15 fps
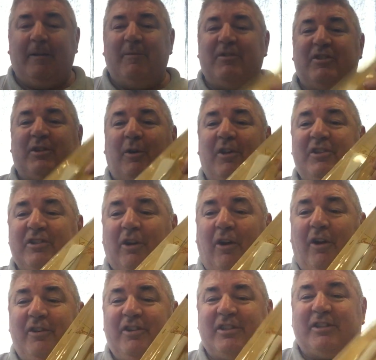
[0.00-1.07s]
So I
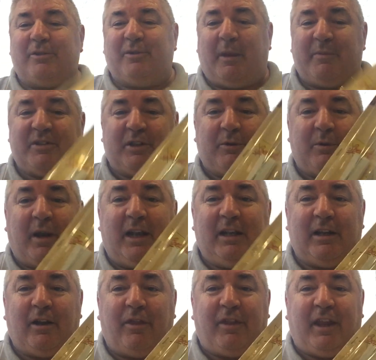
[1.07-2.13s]
just thought that was a great
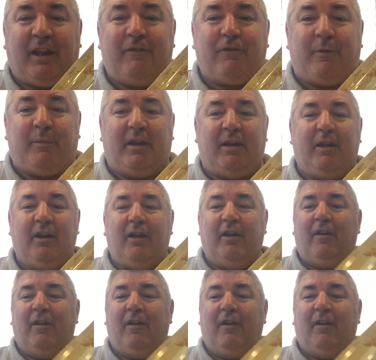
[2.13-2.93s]
little thing from the